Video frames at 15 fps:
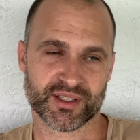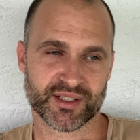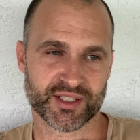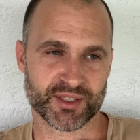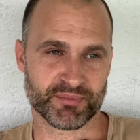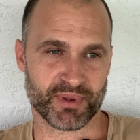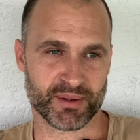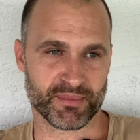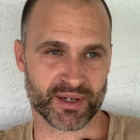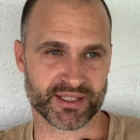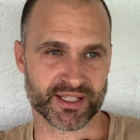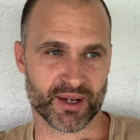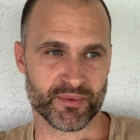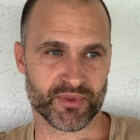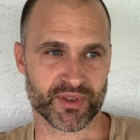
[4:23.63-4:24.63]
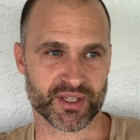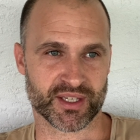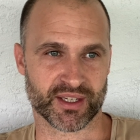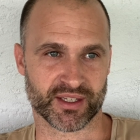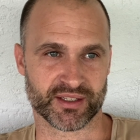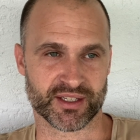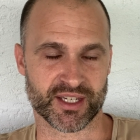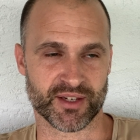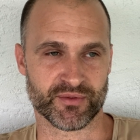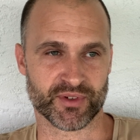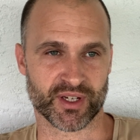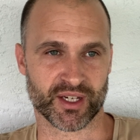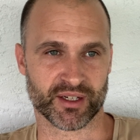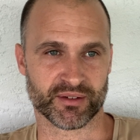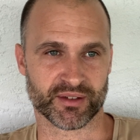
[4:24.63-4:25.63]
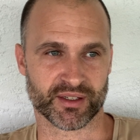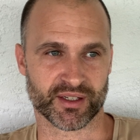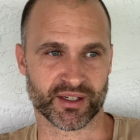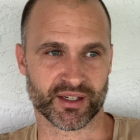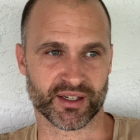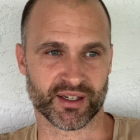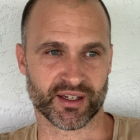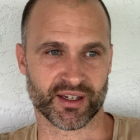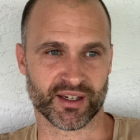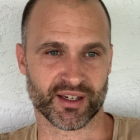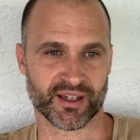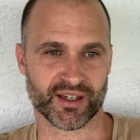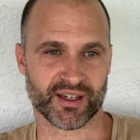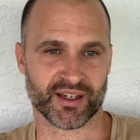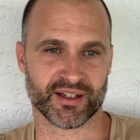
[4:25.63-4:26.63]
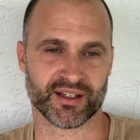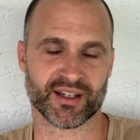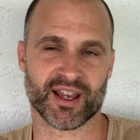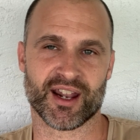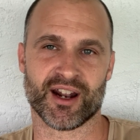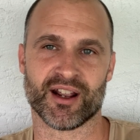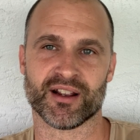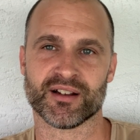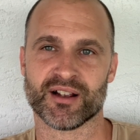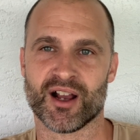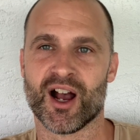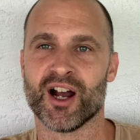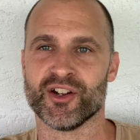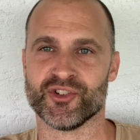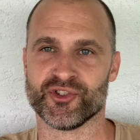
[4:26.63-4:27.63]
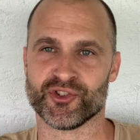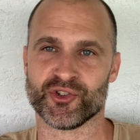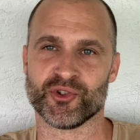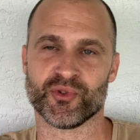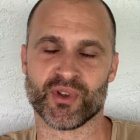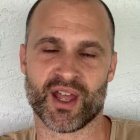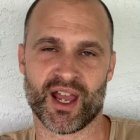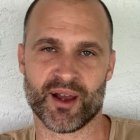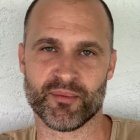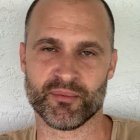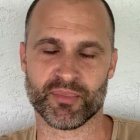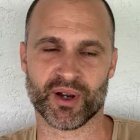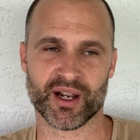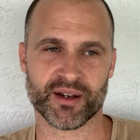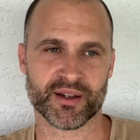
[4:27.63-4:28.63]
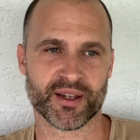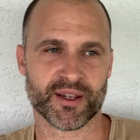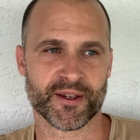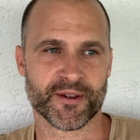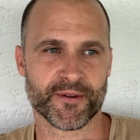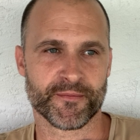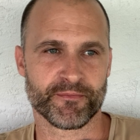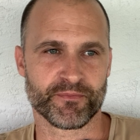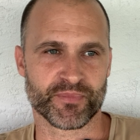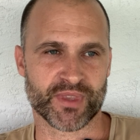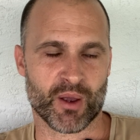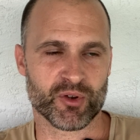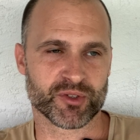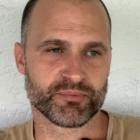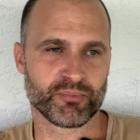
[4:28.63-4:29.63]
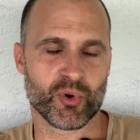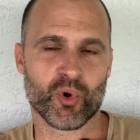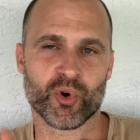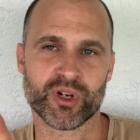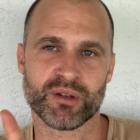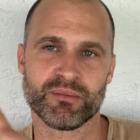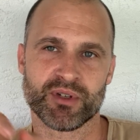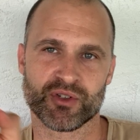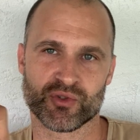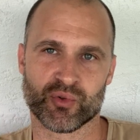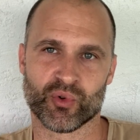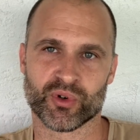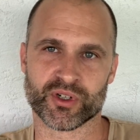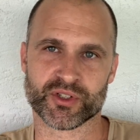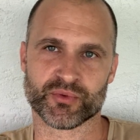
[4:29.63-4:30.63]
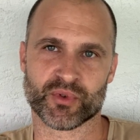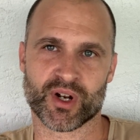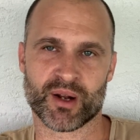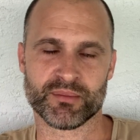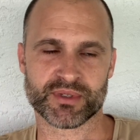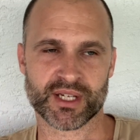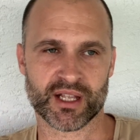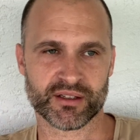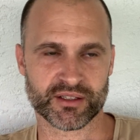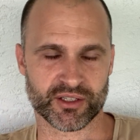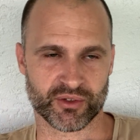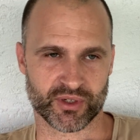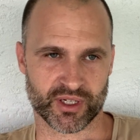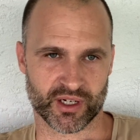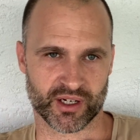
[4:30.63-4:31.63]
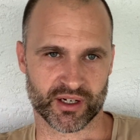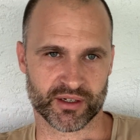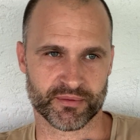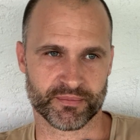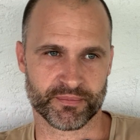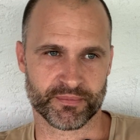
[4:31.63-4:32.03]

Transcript: spend my time thinking in the evening and kind of undo that. But that was pointing me towards what I'm telling you here,